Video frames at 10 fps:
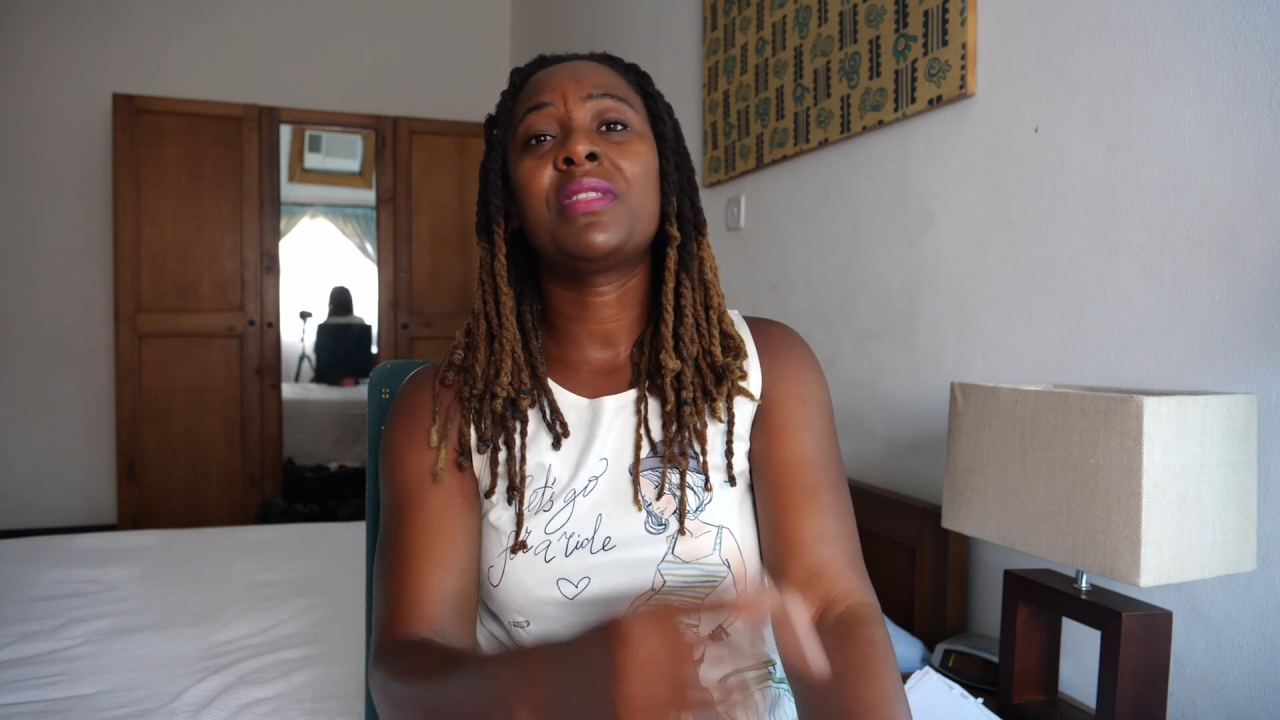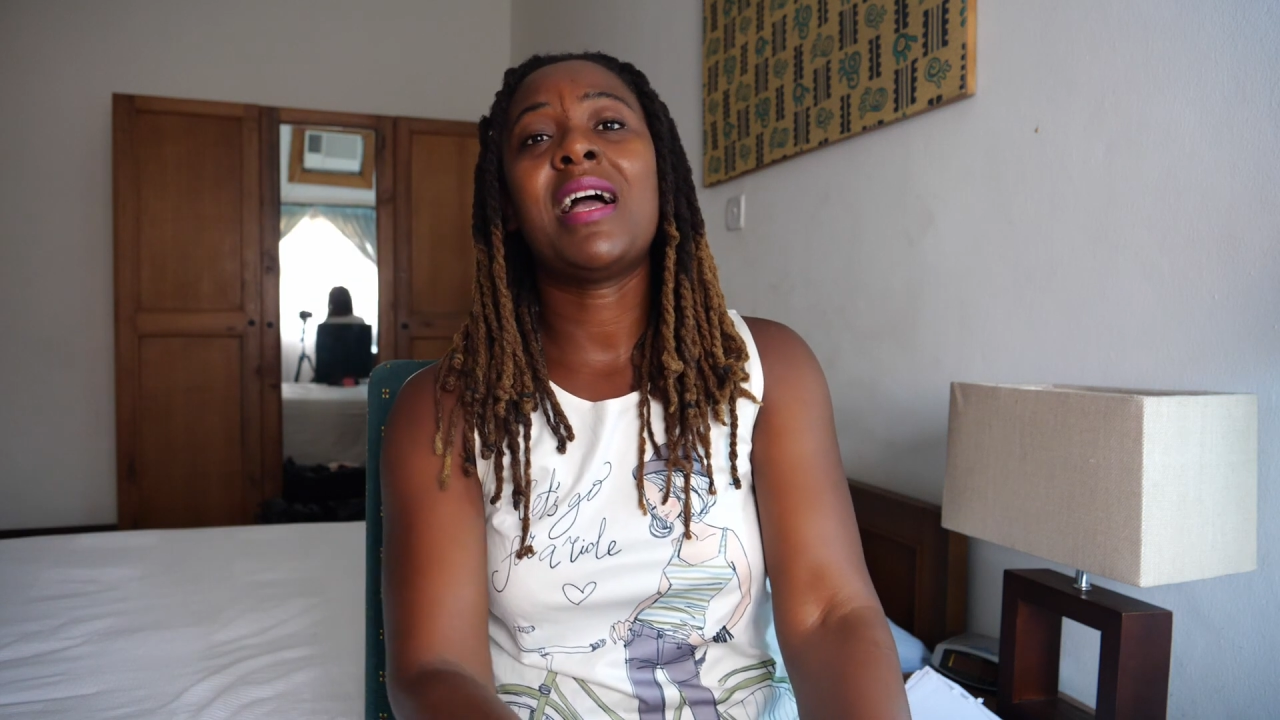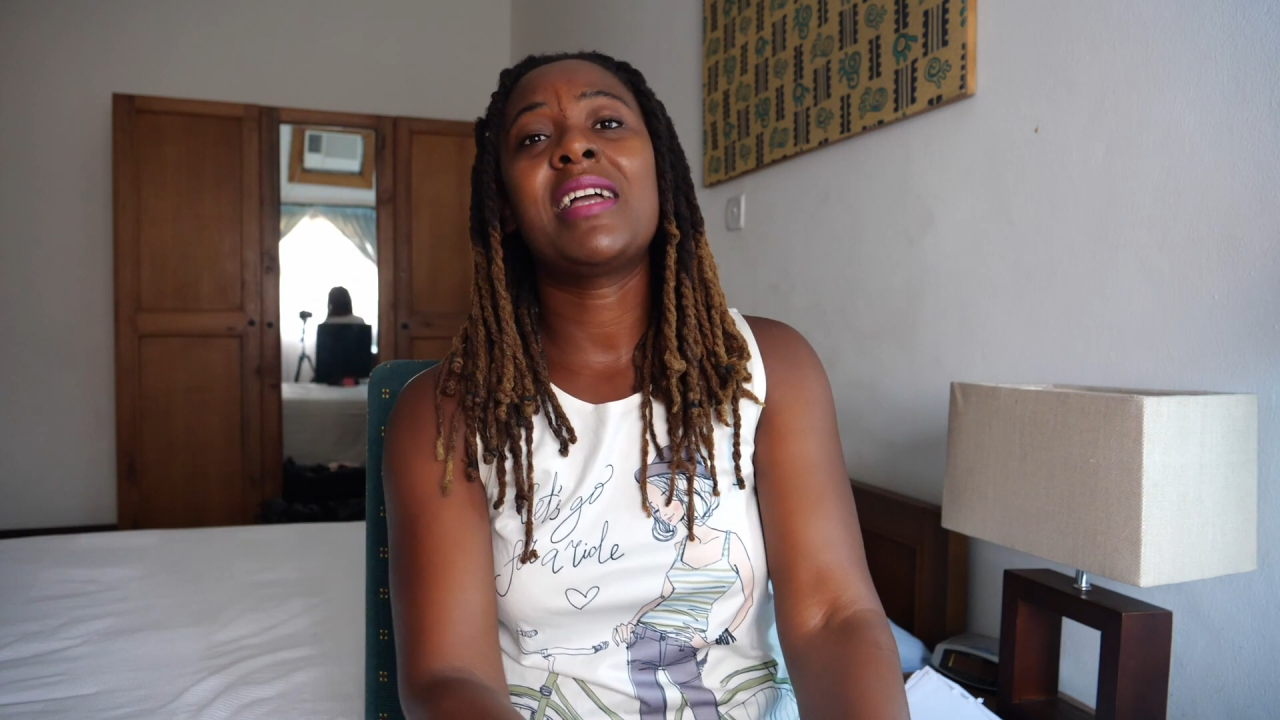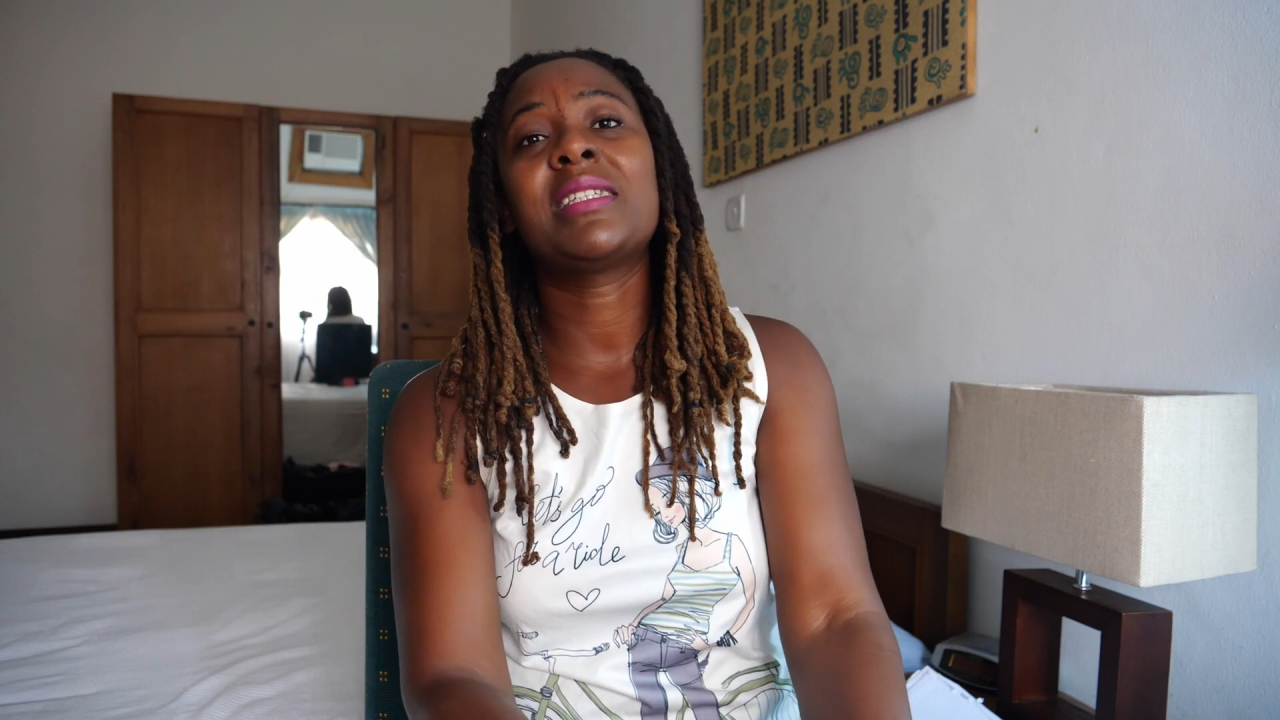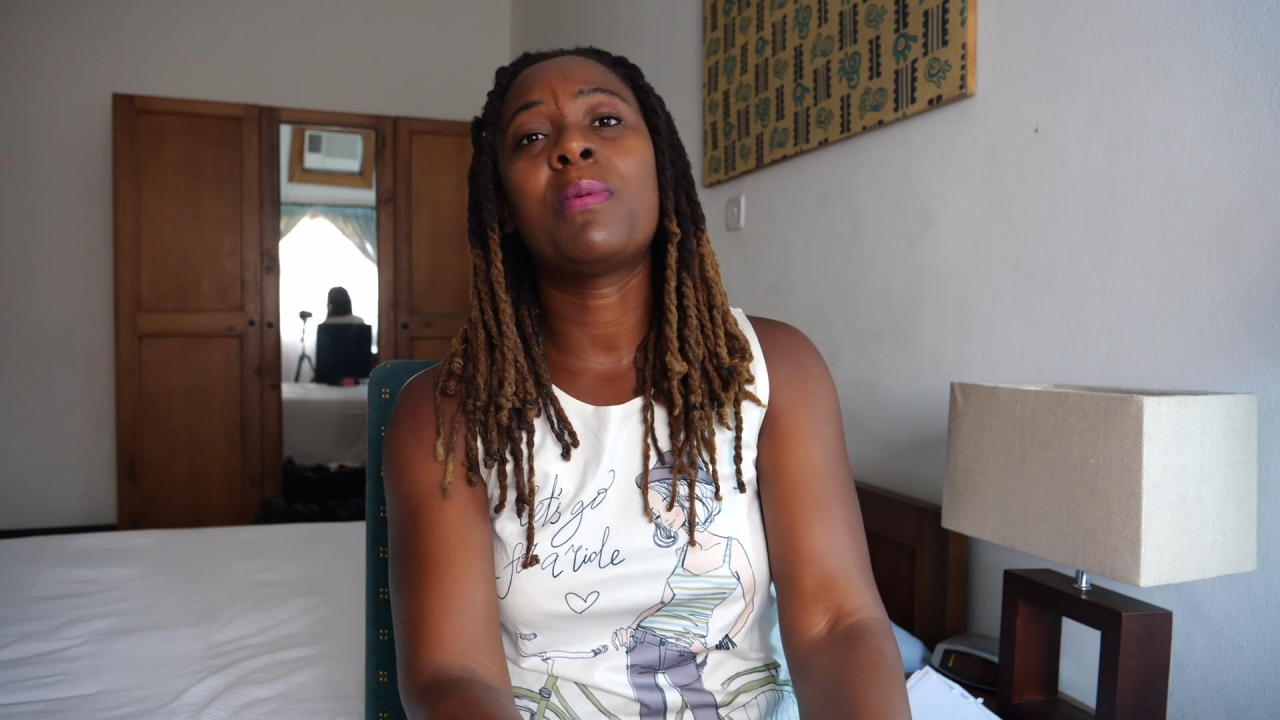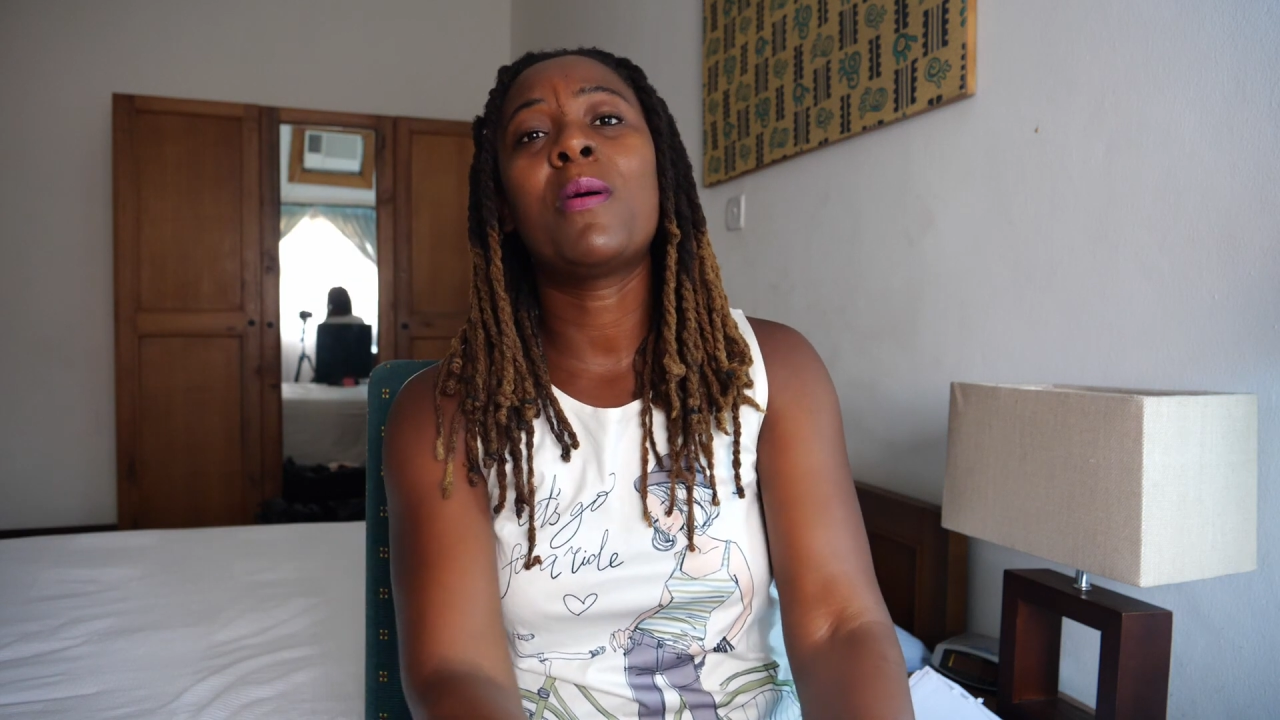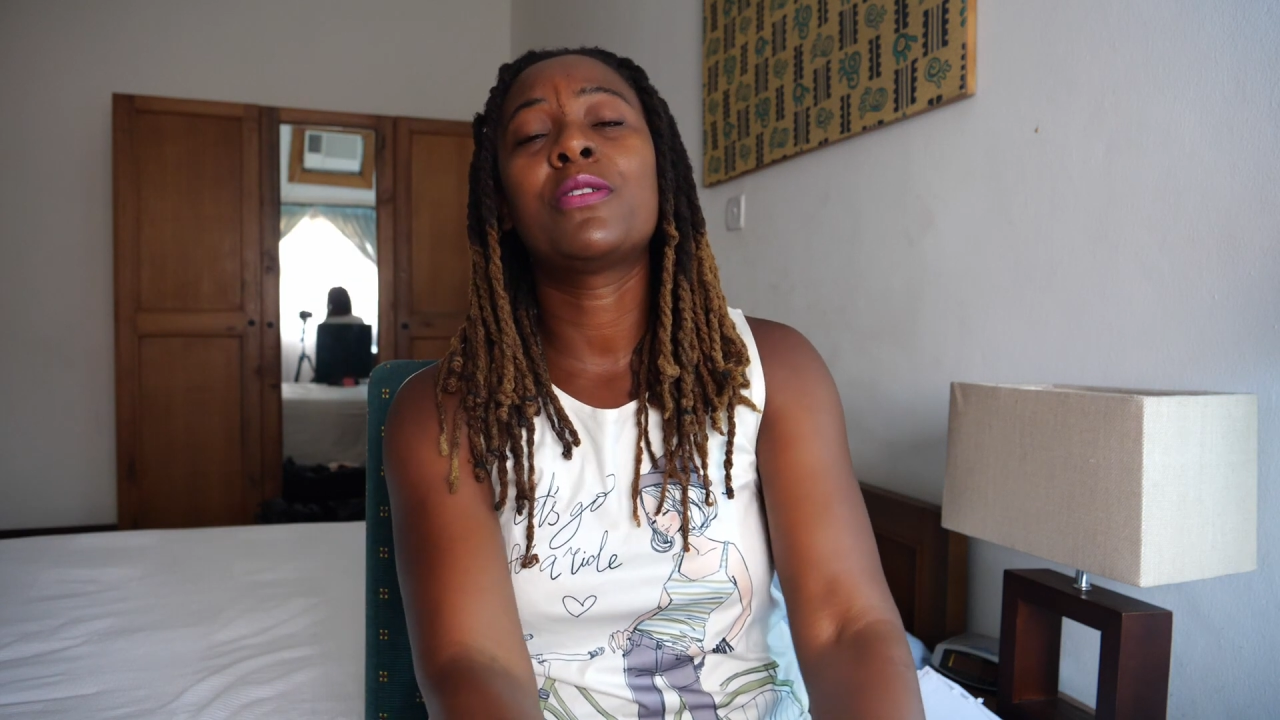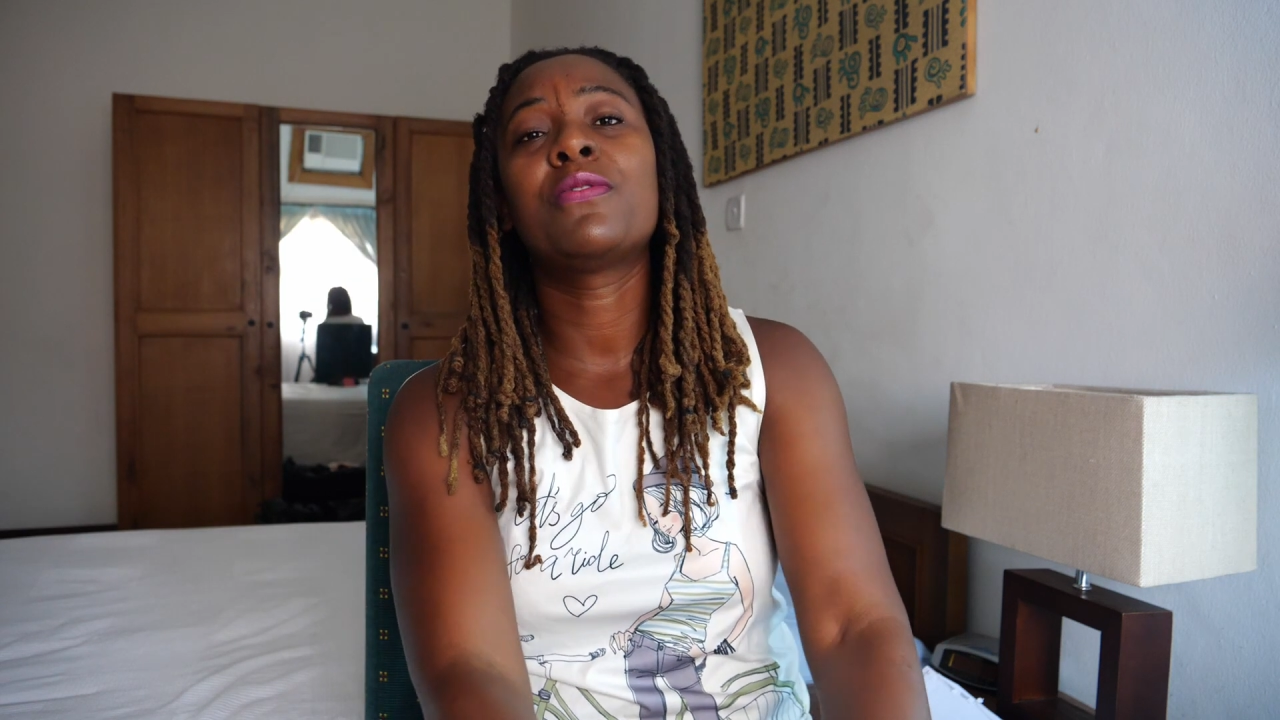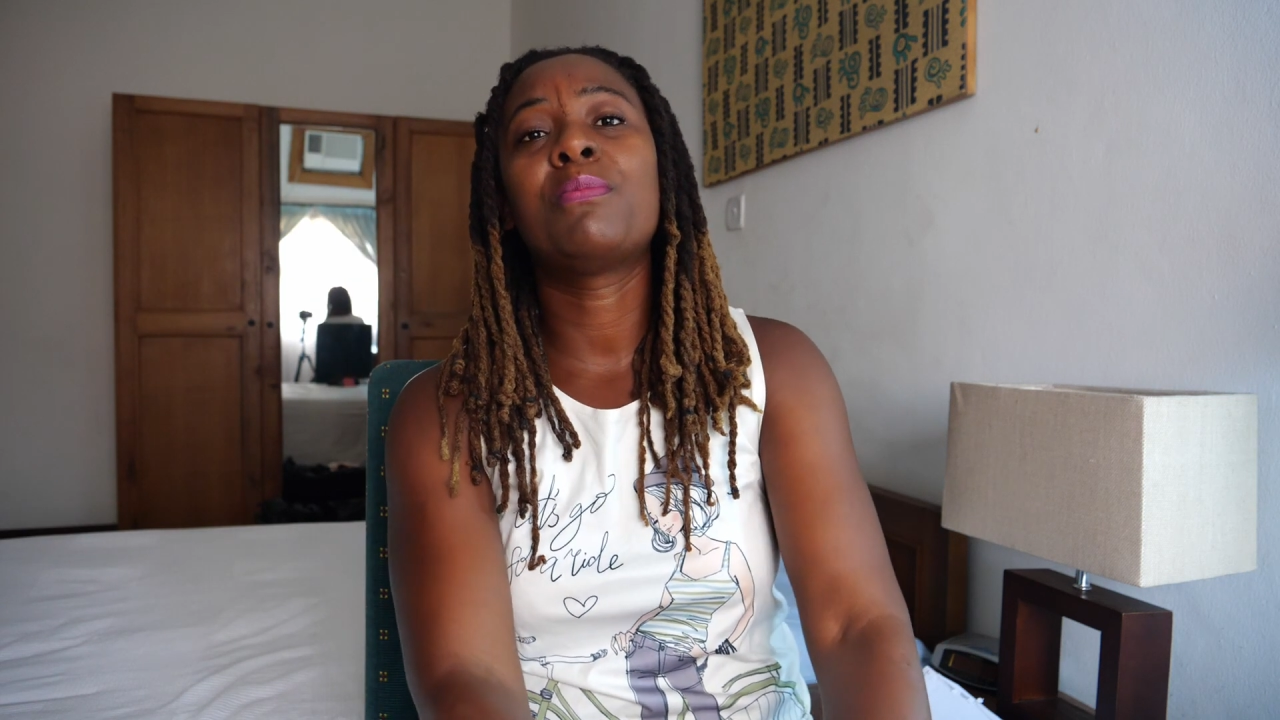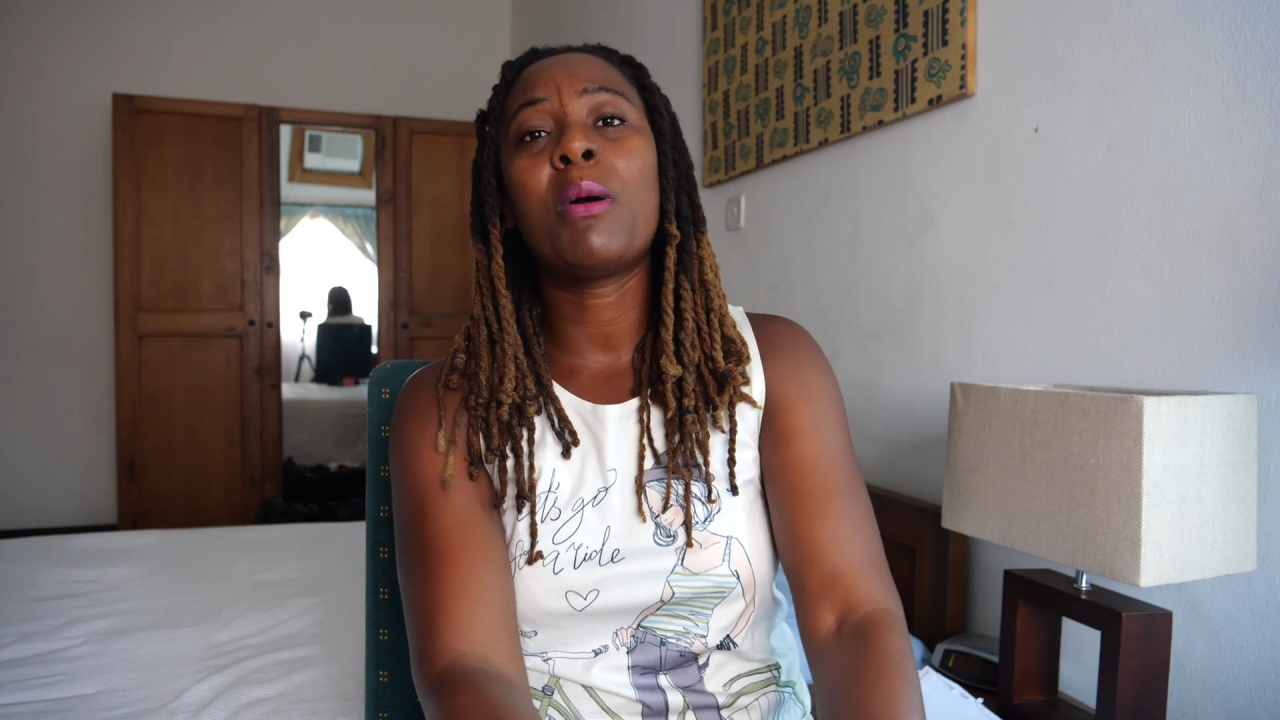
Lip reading: the highest part of